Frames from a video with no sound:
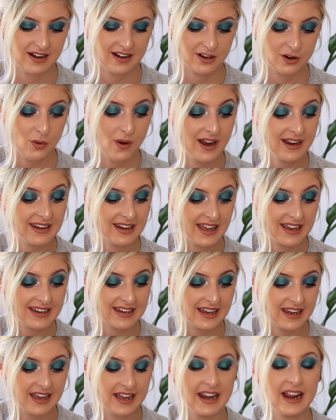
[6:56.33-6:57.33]
I quite
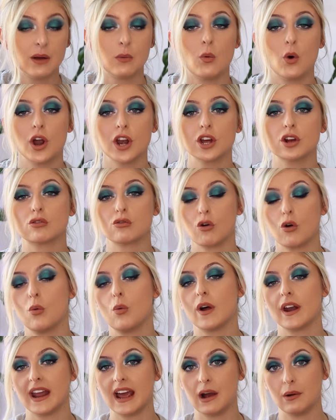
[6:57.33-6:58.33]
like it and I want to grow
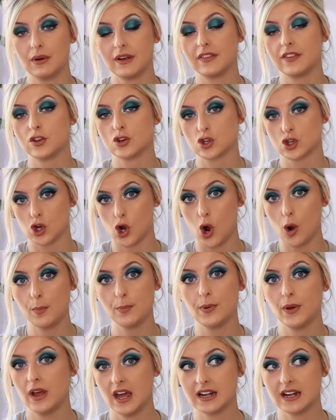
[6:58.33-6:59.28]
one out in the shop